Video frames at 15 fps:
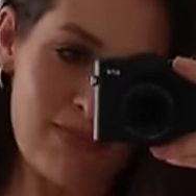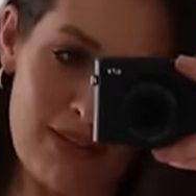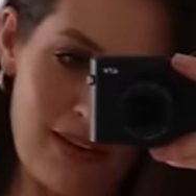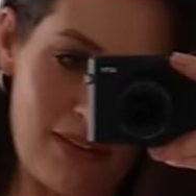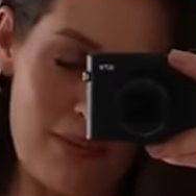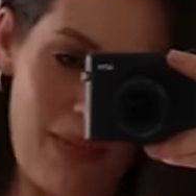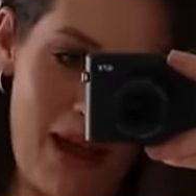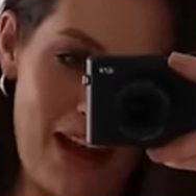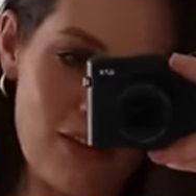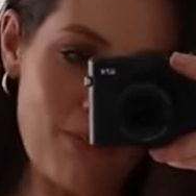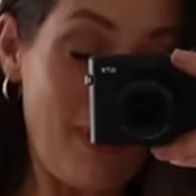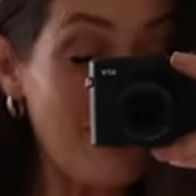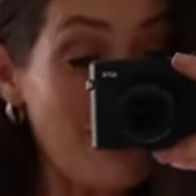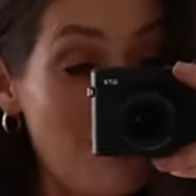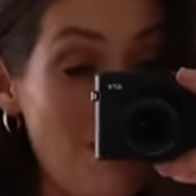it doesn't match,
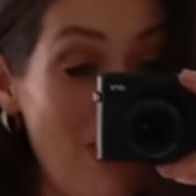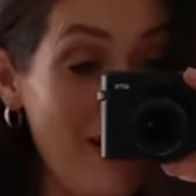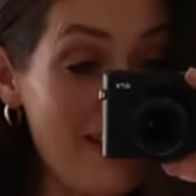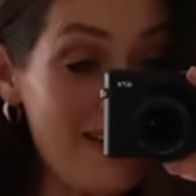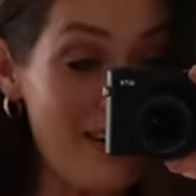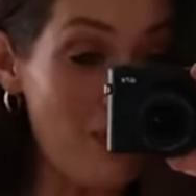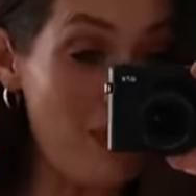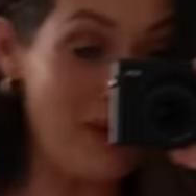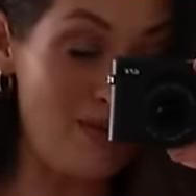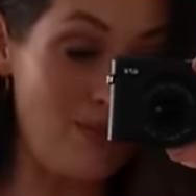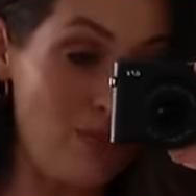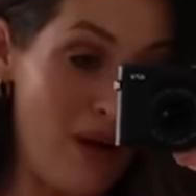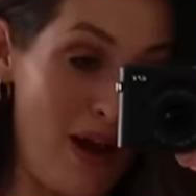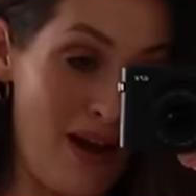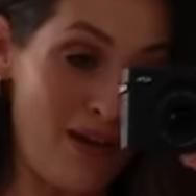but I don't mind it
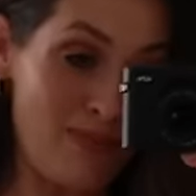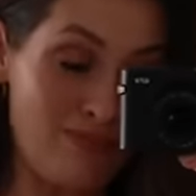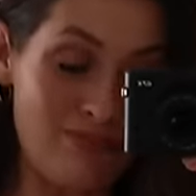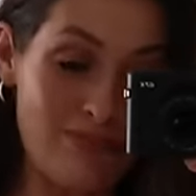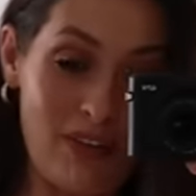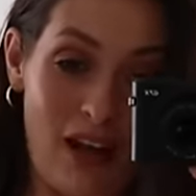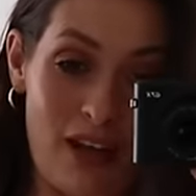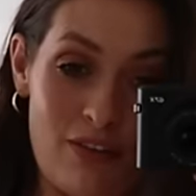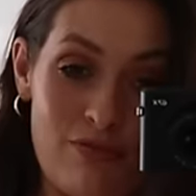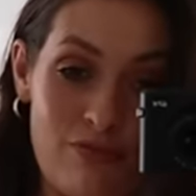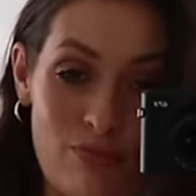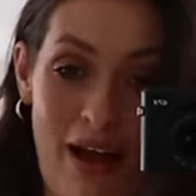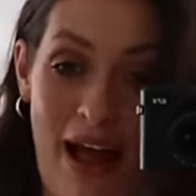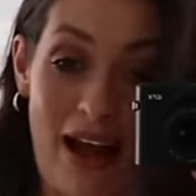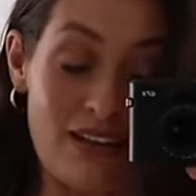when kind of
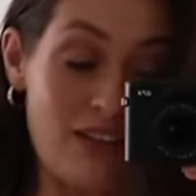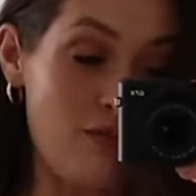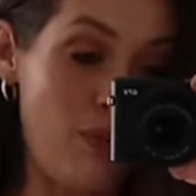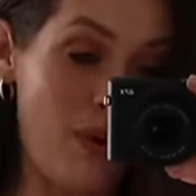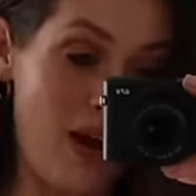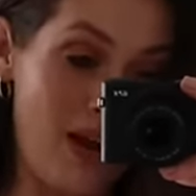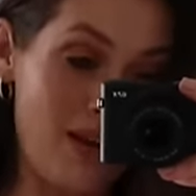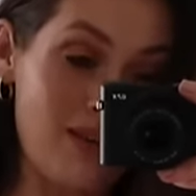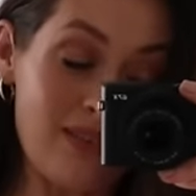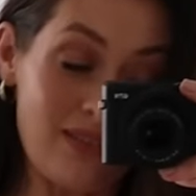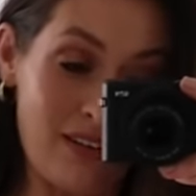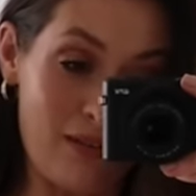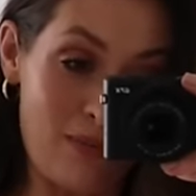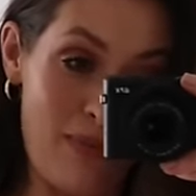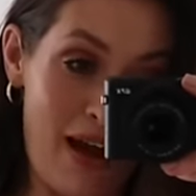activewear
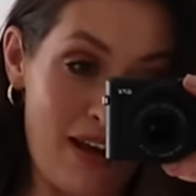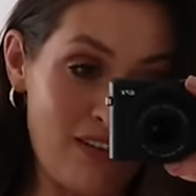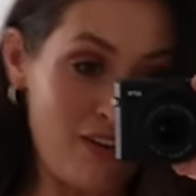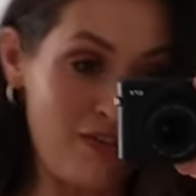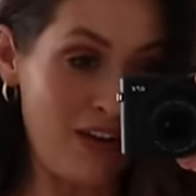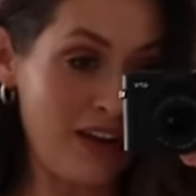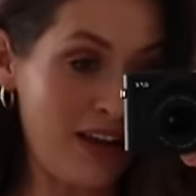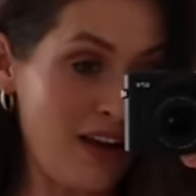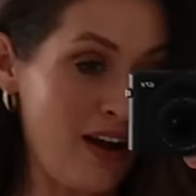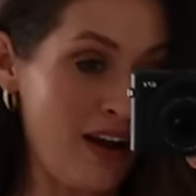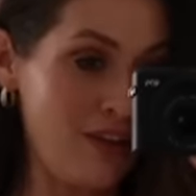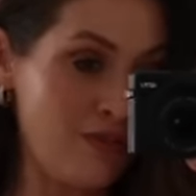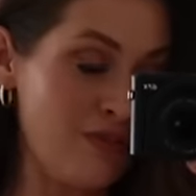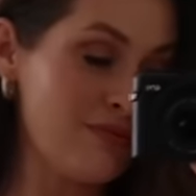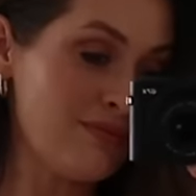doesn't match. I feel like it
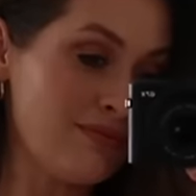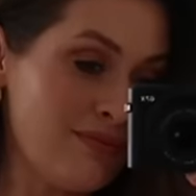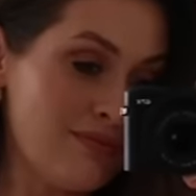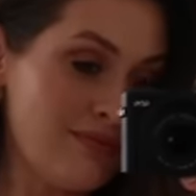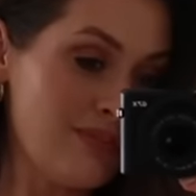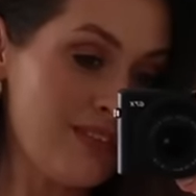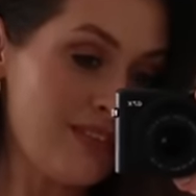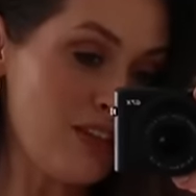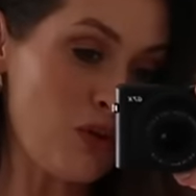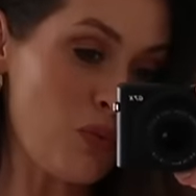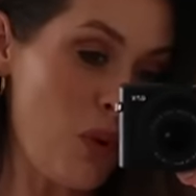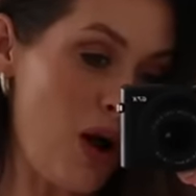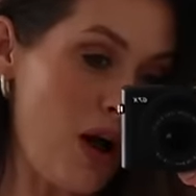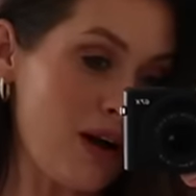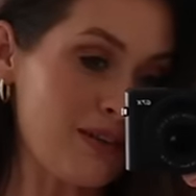kind of still
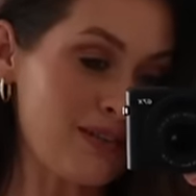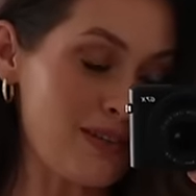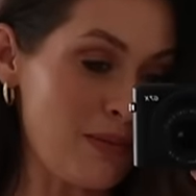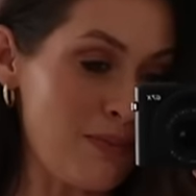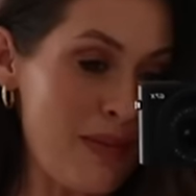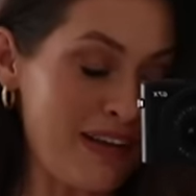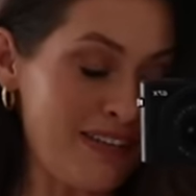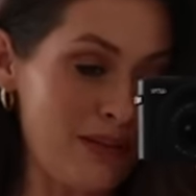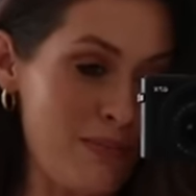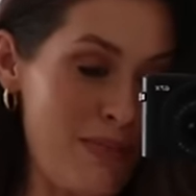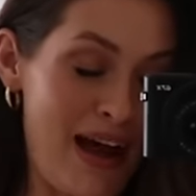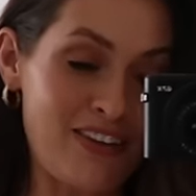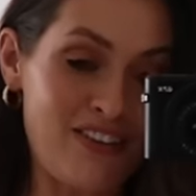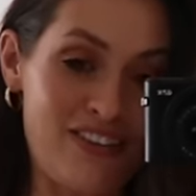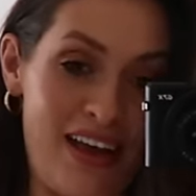works as a mix and
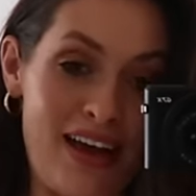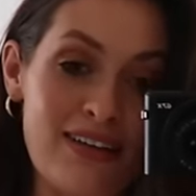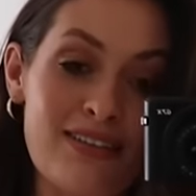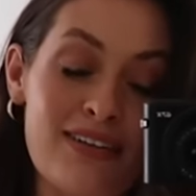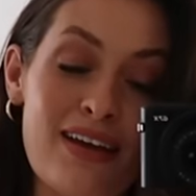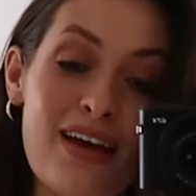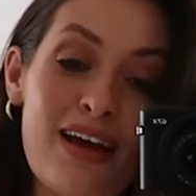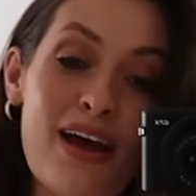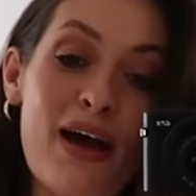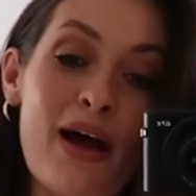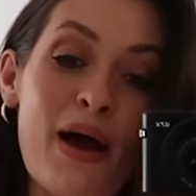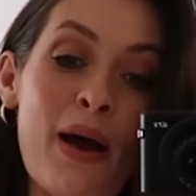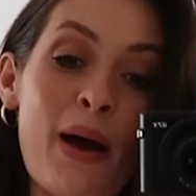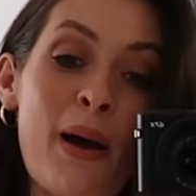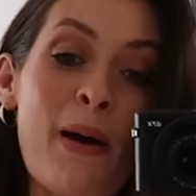match set.
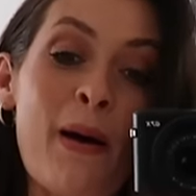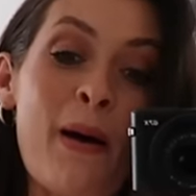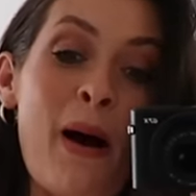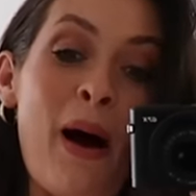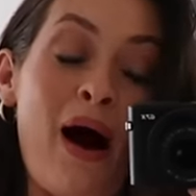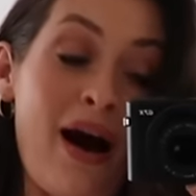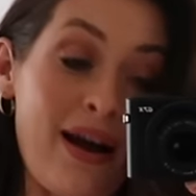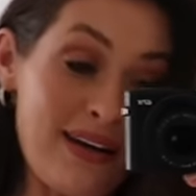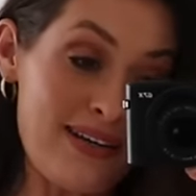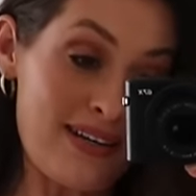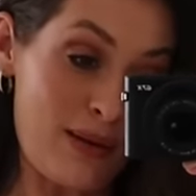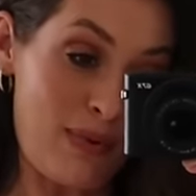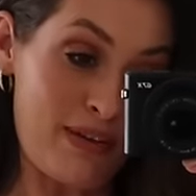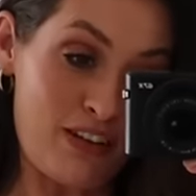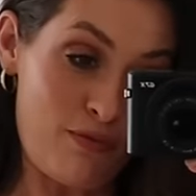I need to
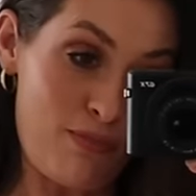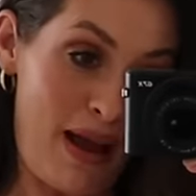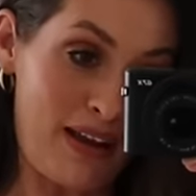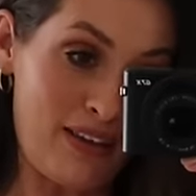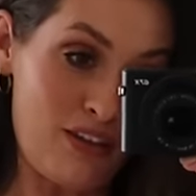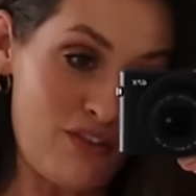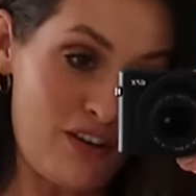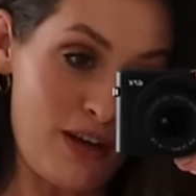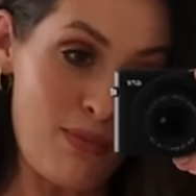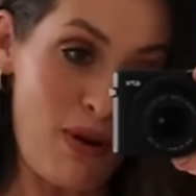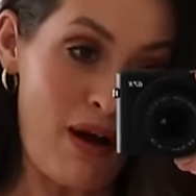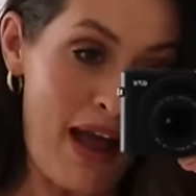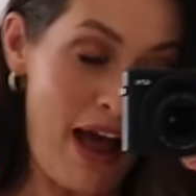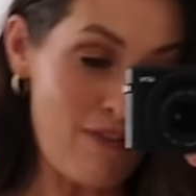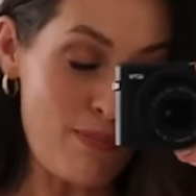get myself back in the gym.
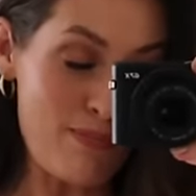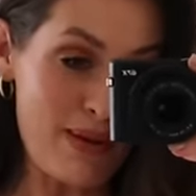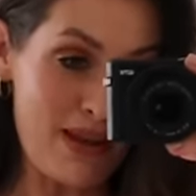I haven't